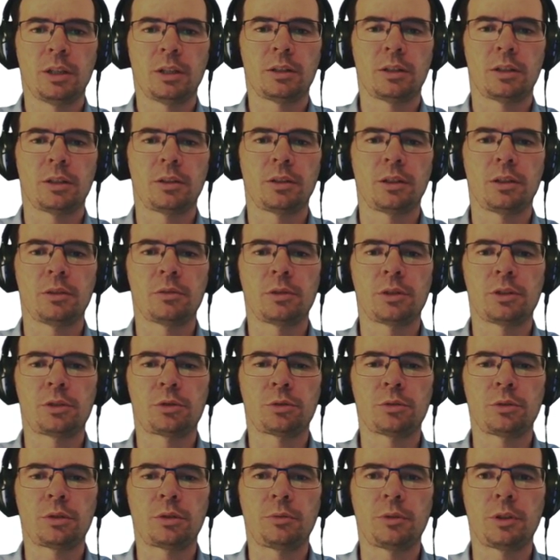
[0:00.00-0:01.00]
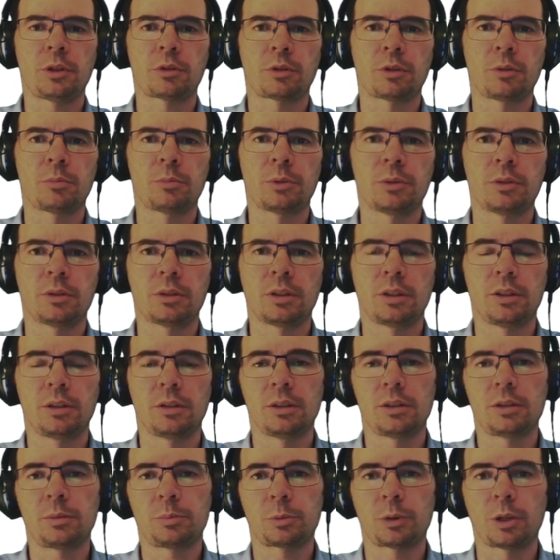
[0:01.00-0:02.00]
and the only choice variable in
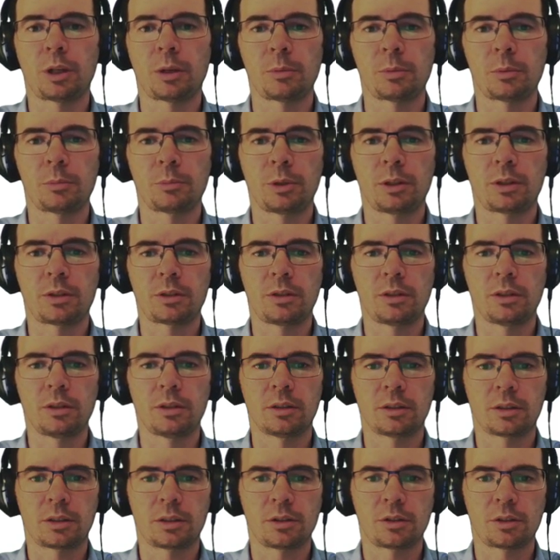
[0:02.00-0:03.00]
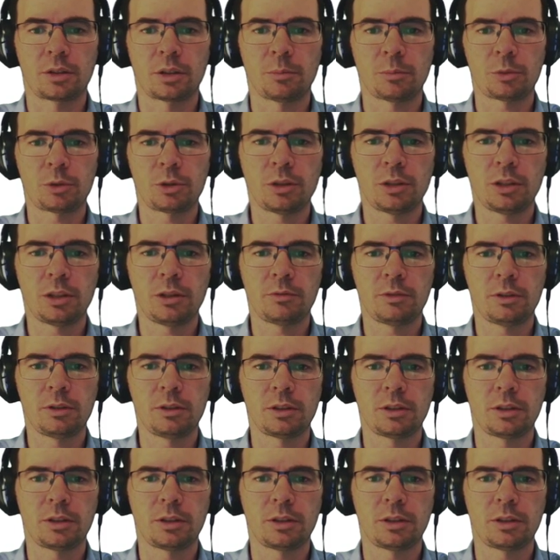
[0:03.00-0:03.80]
this problem is the consumption level,